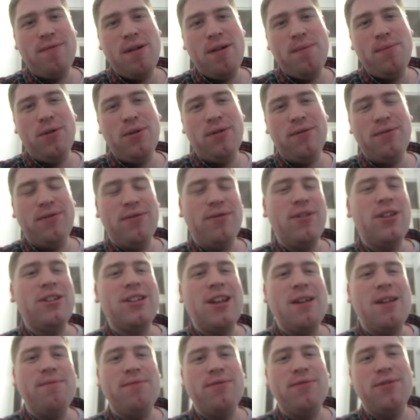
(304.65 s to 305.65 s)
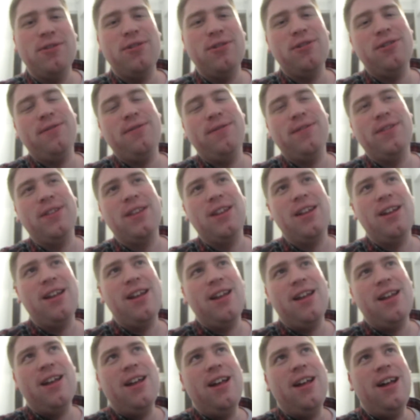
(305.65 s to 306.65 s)
Maybe the same for
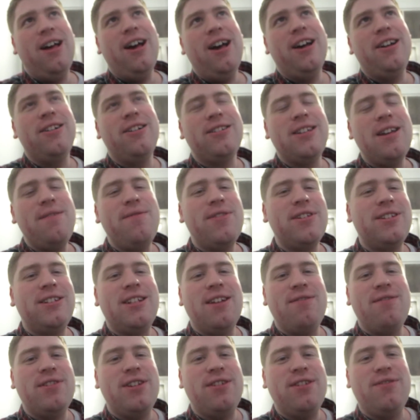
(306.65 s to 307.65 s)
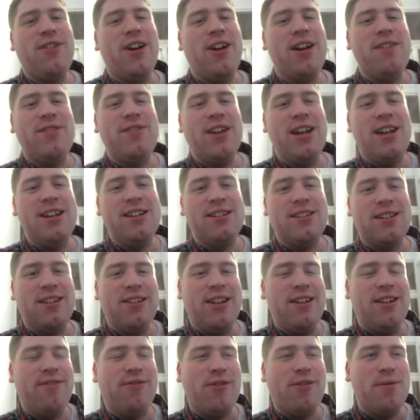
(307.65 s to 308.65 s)
I don't know, same for 75 days, and
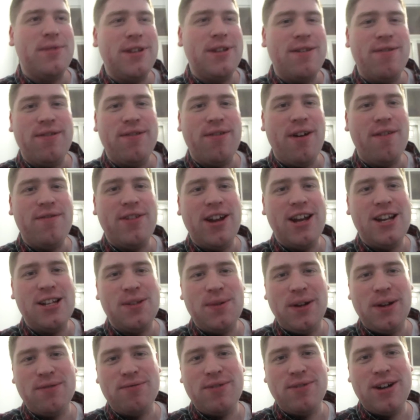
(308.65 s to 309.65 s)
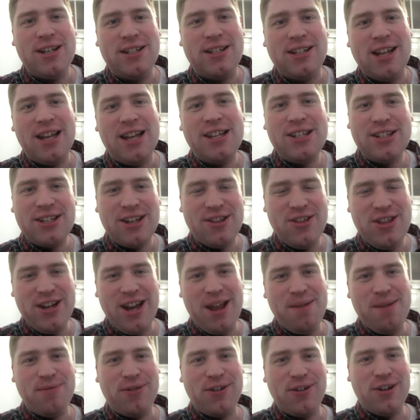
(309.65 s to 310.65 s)
then from 75 days we can reassess The
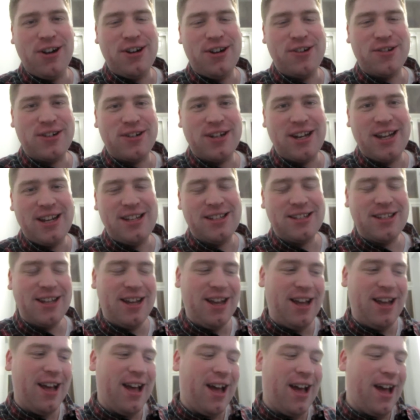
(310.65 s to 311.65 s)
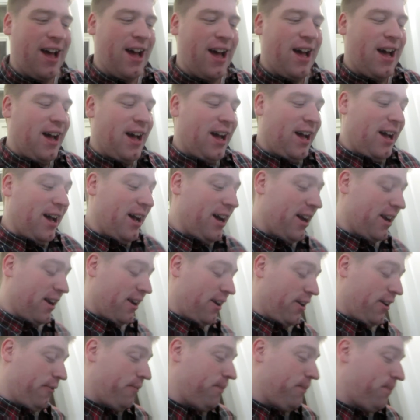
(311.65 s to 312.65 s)
name for 100 days. I
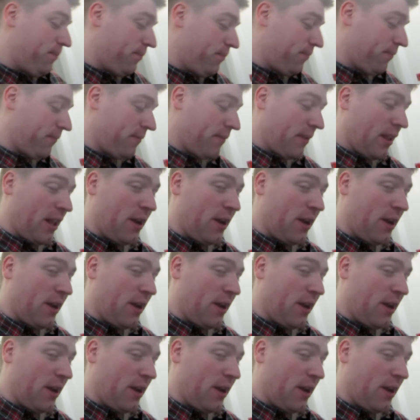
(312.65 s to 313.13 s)
don't know.